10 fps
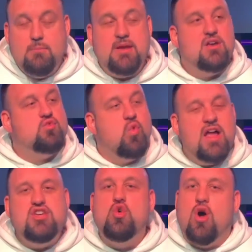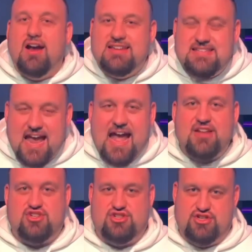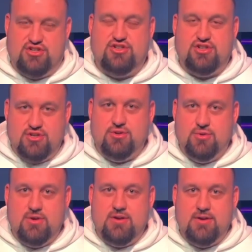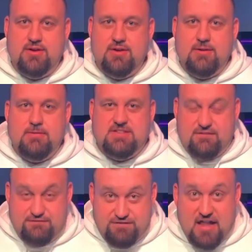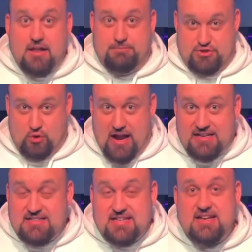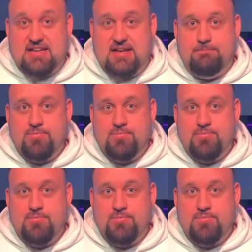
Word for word: because what you are attached to develops your identity.